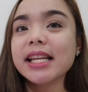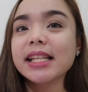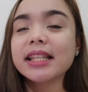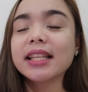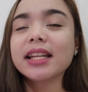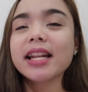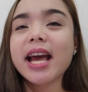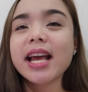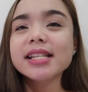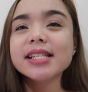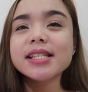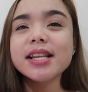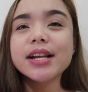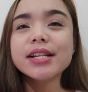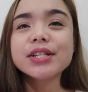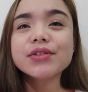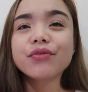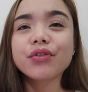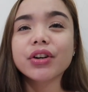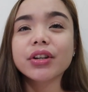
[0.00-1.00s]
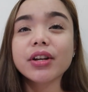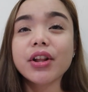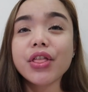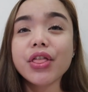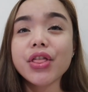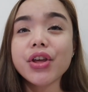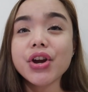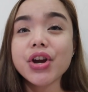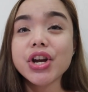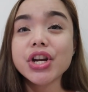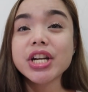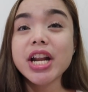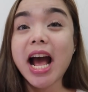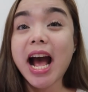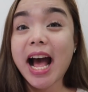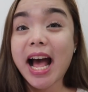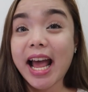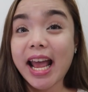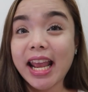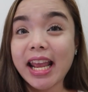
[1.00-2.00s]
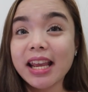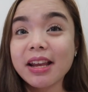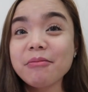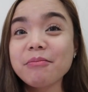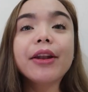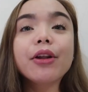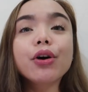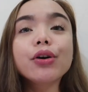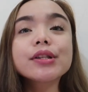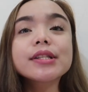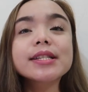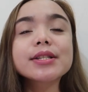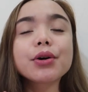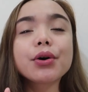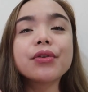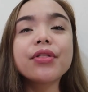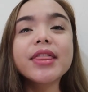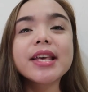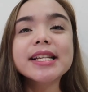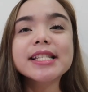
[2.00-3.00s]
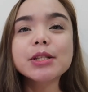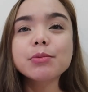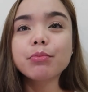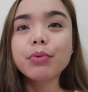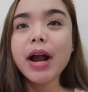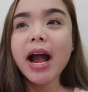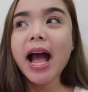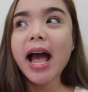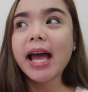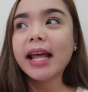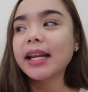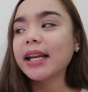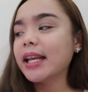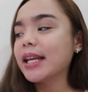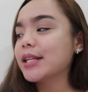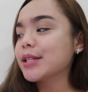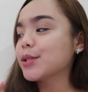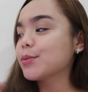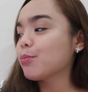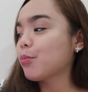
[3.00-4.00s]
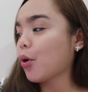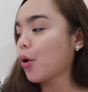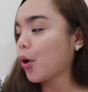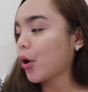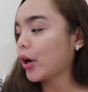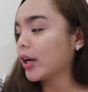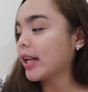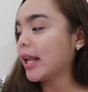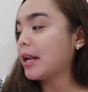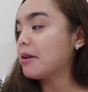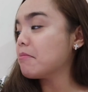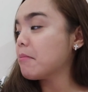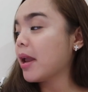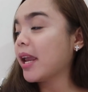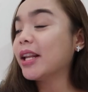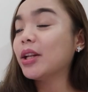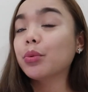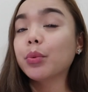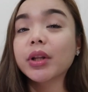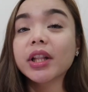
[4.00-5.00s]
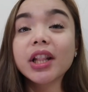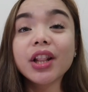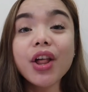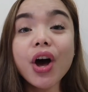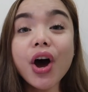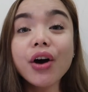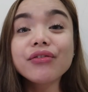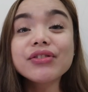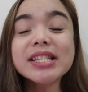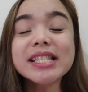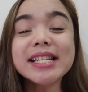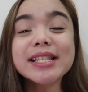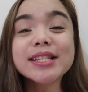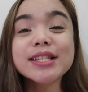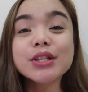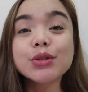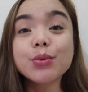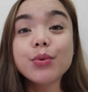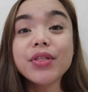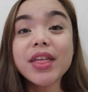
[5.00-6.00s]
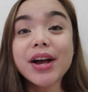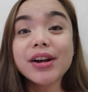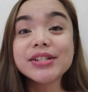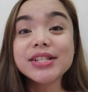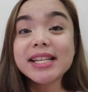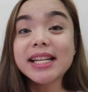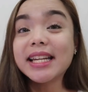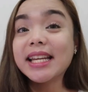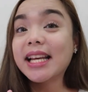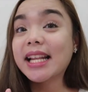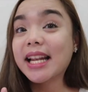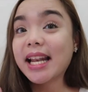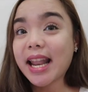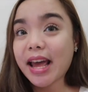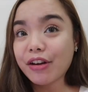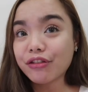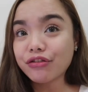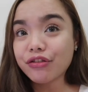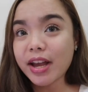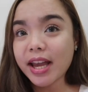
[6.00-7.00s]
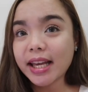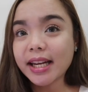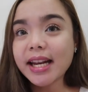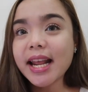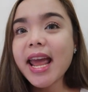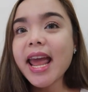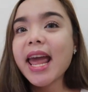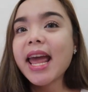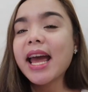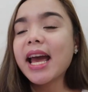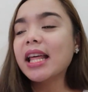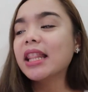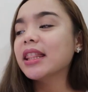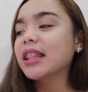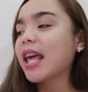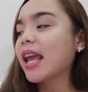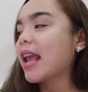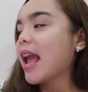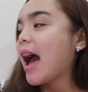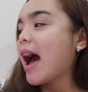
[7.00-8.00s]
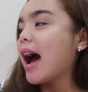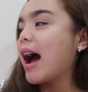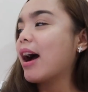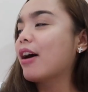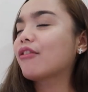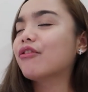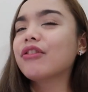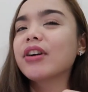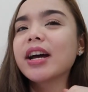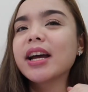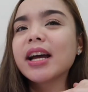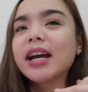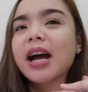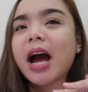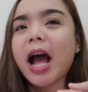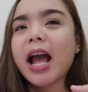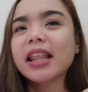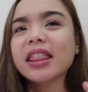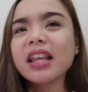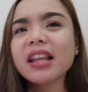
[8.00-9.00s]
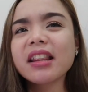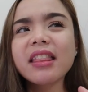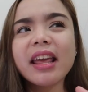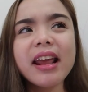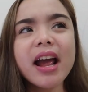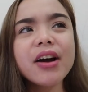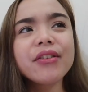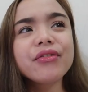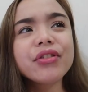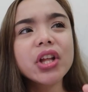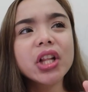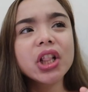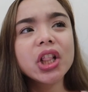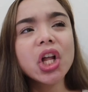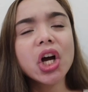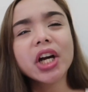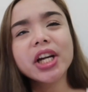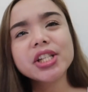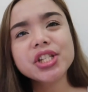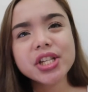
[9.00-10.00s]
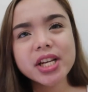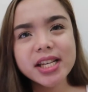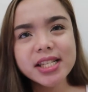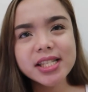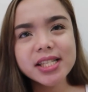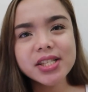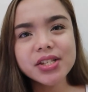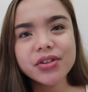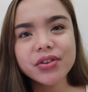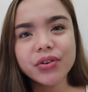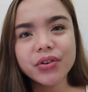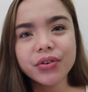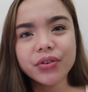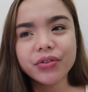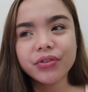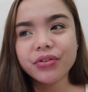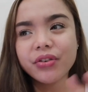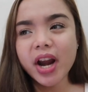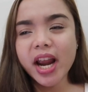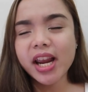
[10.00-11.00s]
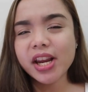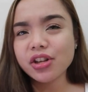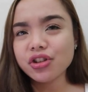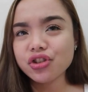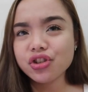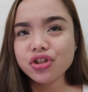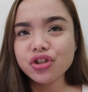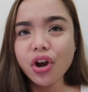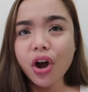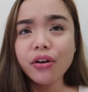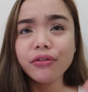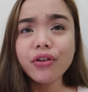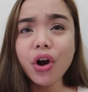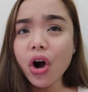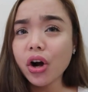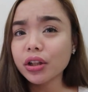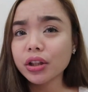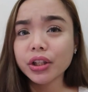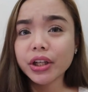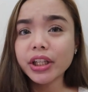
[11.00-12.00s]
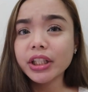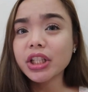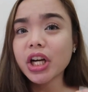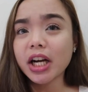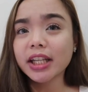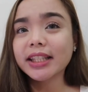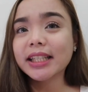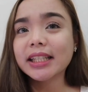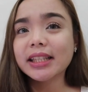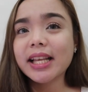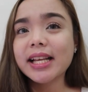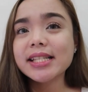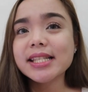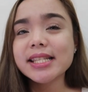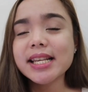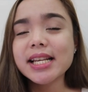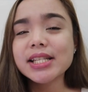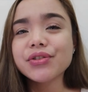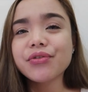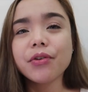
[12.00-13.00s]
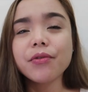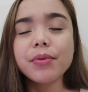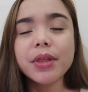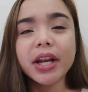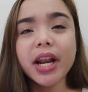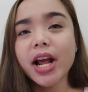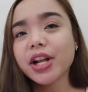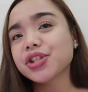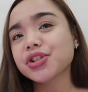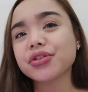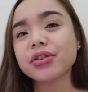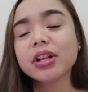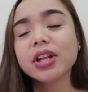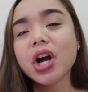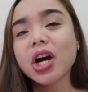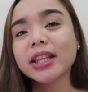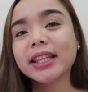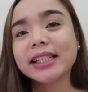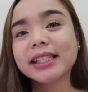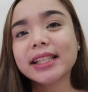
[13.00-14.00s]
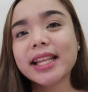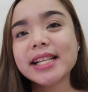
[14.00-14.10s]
TTDeye stands for the third eye. And also, this brand is born and made with love since 2011. And they have, I think they have the largest range of colored contact lenses, from the natural contact